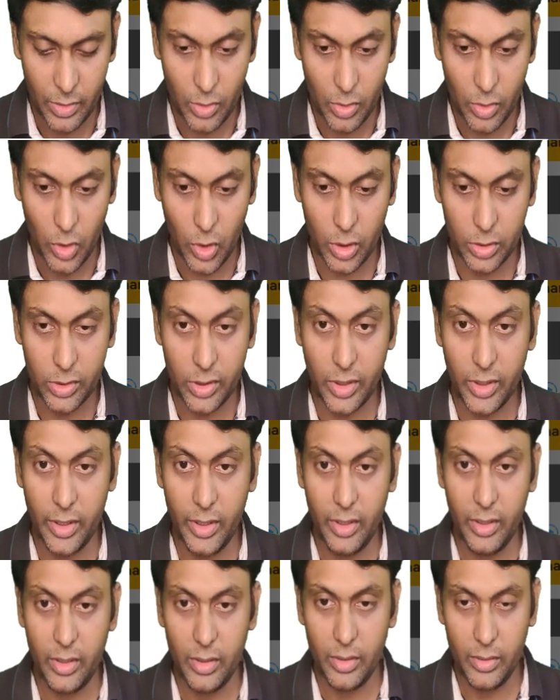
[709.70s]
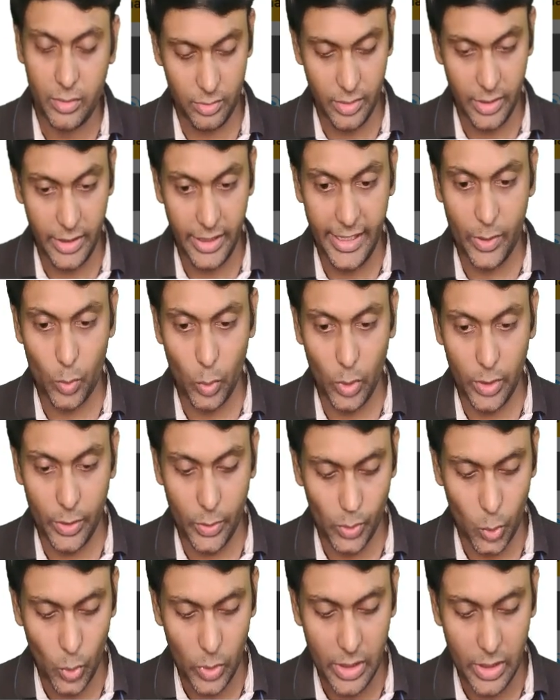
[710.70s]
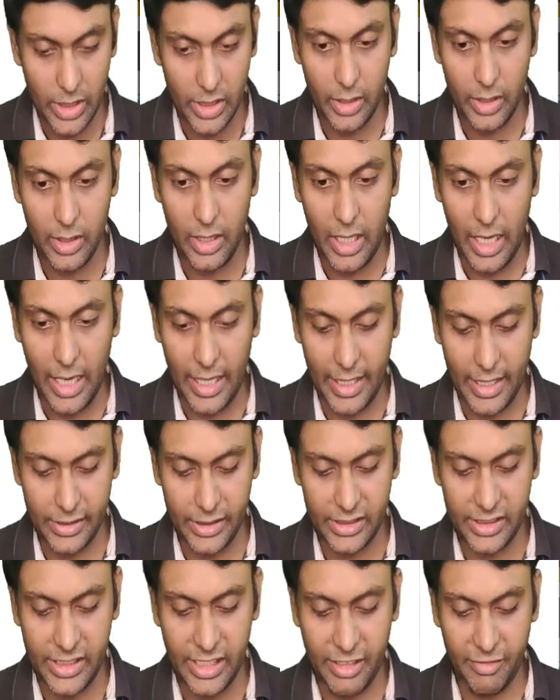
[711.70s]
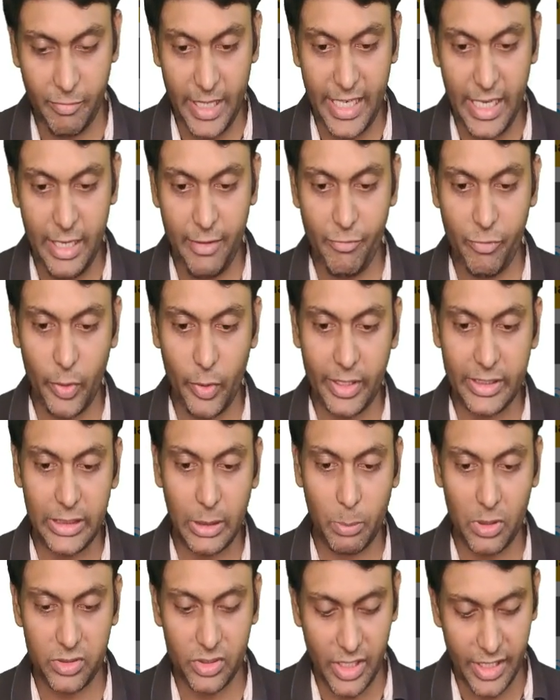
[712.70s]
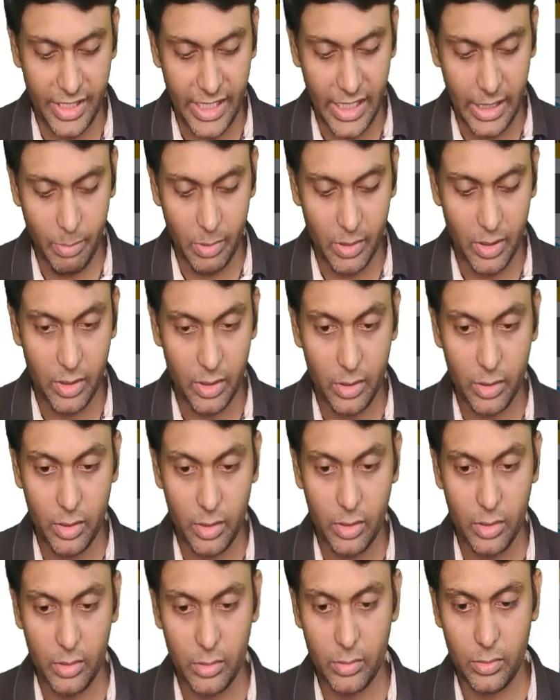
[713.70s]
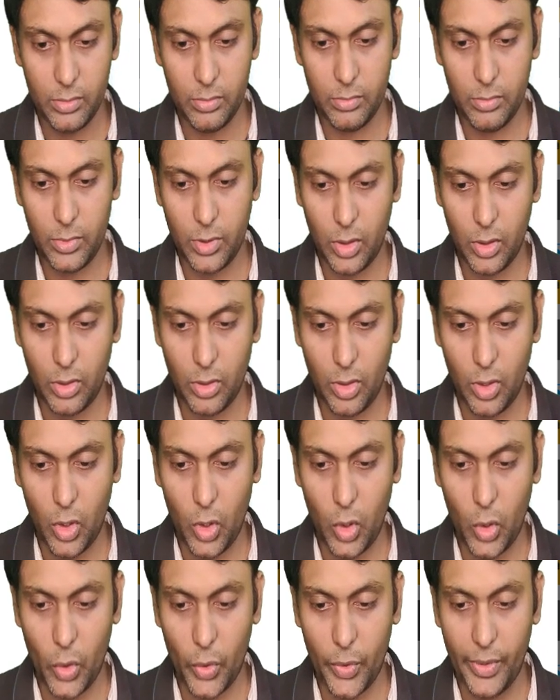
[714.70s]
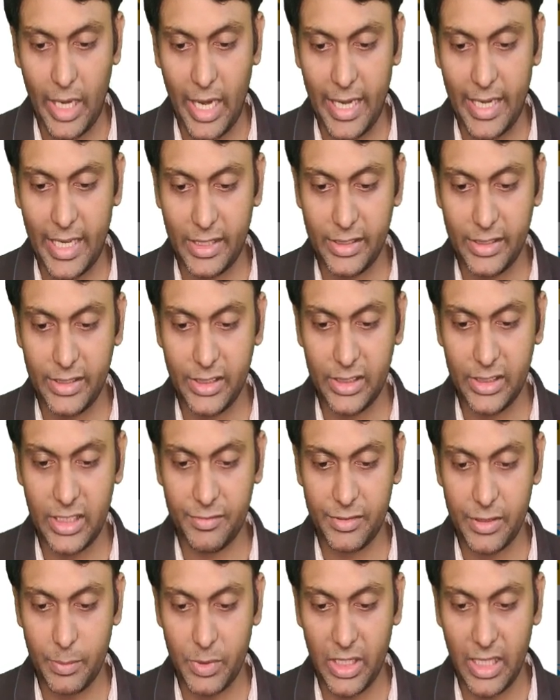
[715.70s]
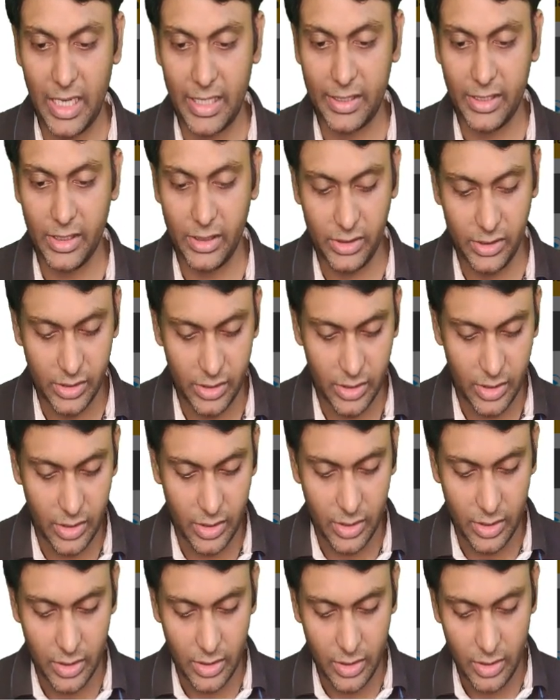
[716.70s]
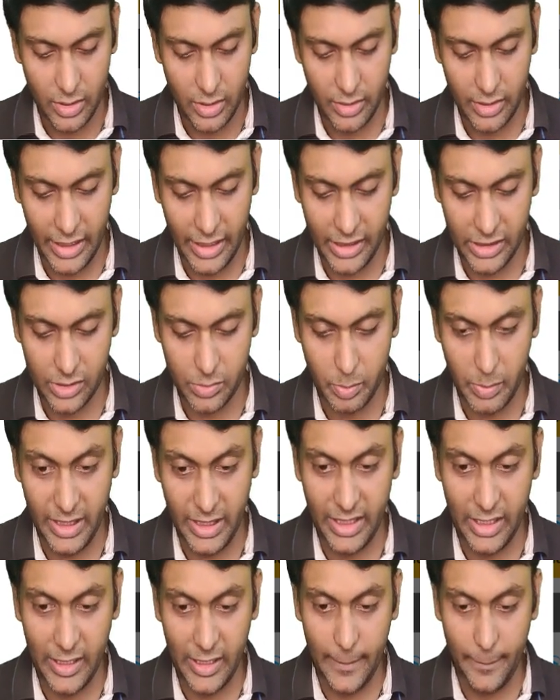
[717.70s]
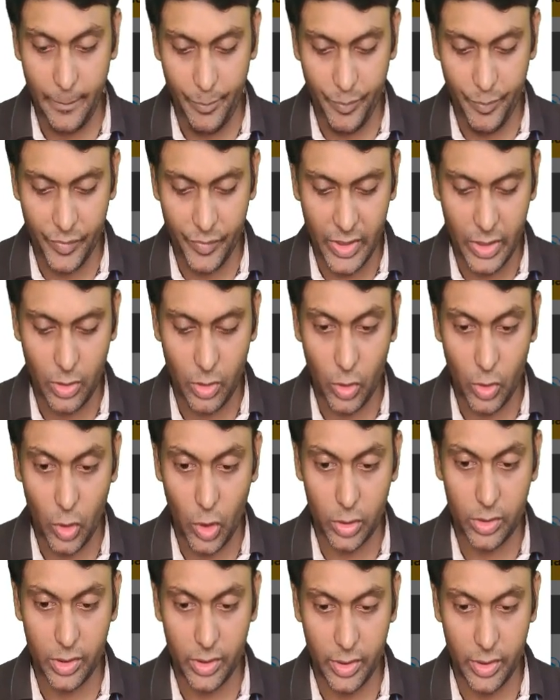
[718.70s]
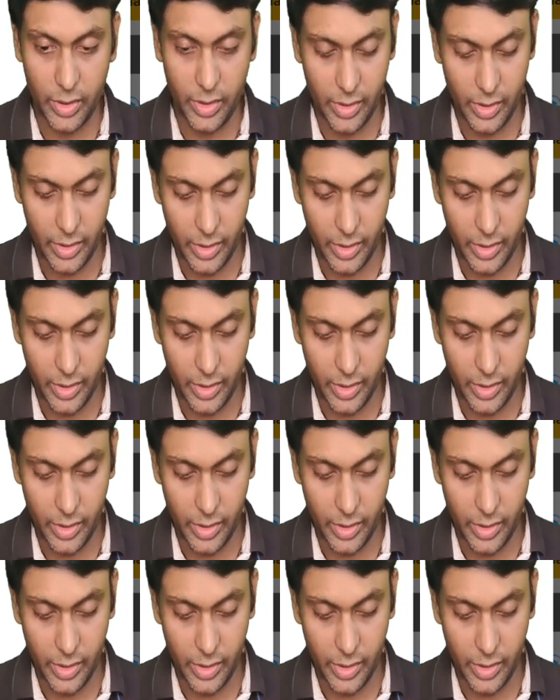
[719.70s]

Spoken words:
author equal to, I can just give my name, for example Sandeep, or I can just give something like this, that is meta author